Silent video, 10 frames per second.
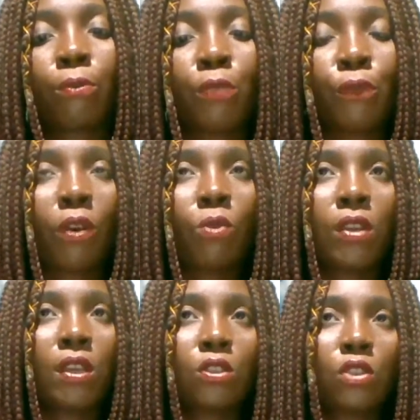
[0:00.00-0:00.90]
before
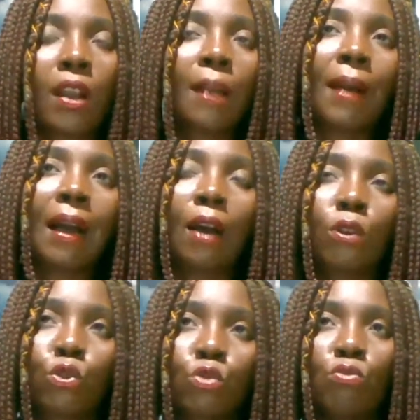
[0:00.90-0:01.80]
we talk about
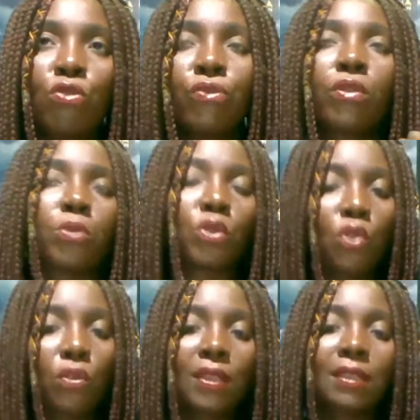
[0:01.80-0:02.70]
how to move from
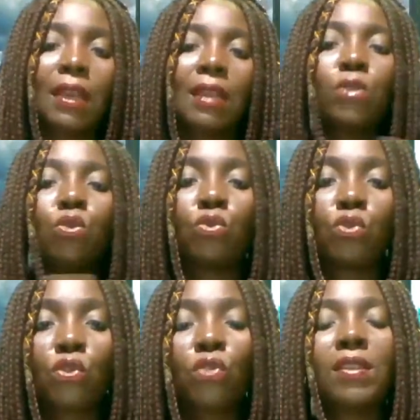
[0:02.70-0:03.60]
storytelling to
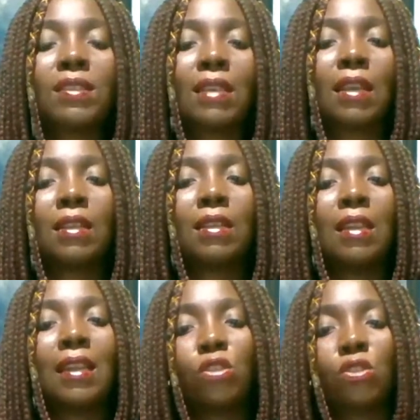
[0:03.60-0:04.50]
story selling,
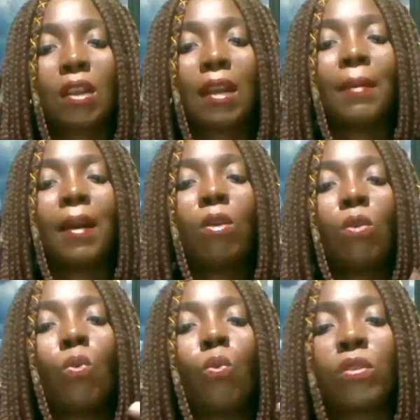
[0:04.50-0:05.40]
let's talk
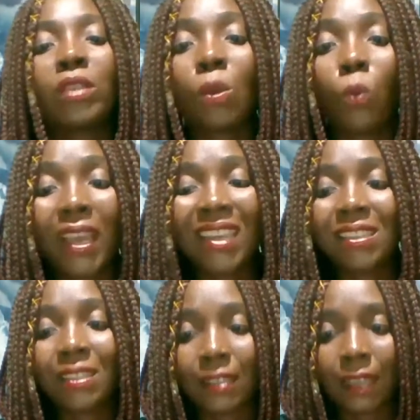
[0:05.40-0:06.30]
about the word
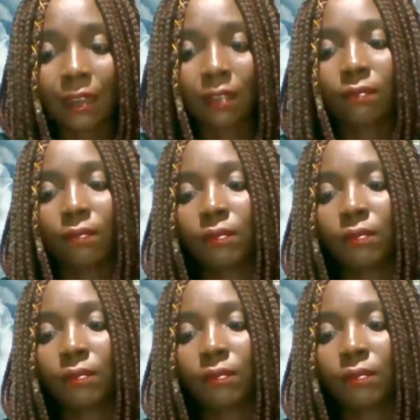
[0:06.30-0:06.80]
selling.